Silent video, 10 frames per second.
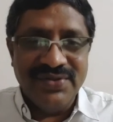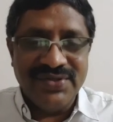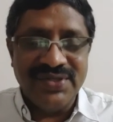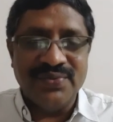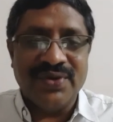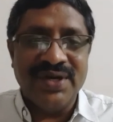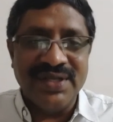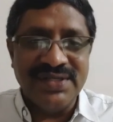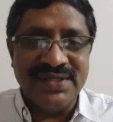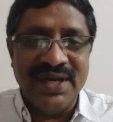This is what
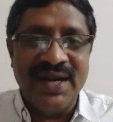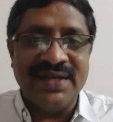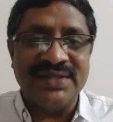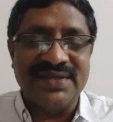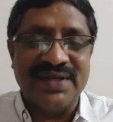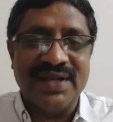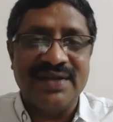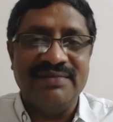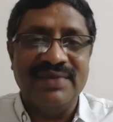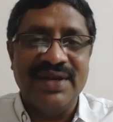is the latest, the
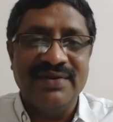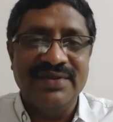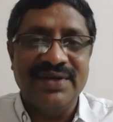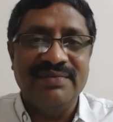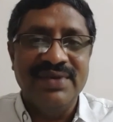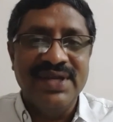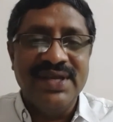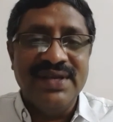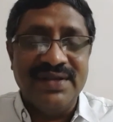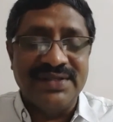
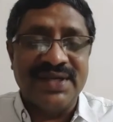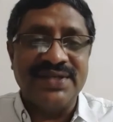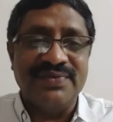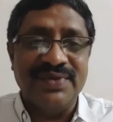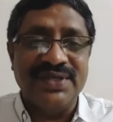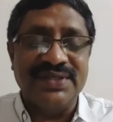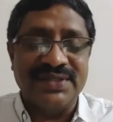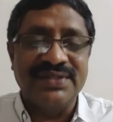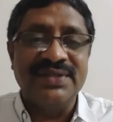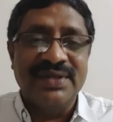research
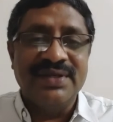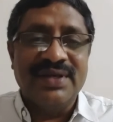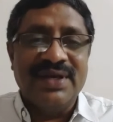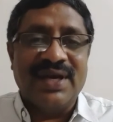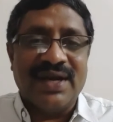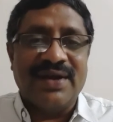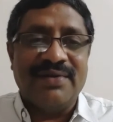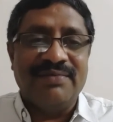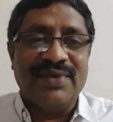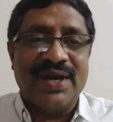
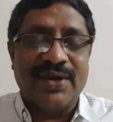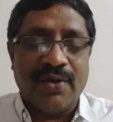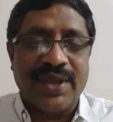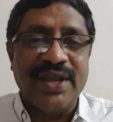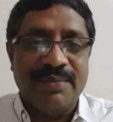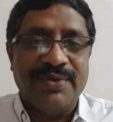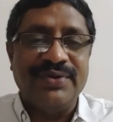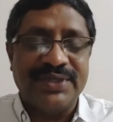are talking about.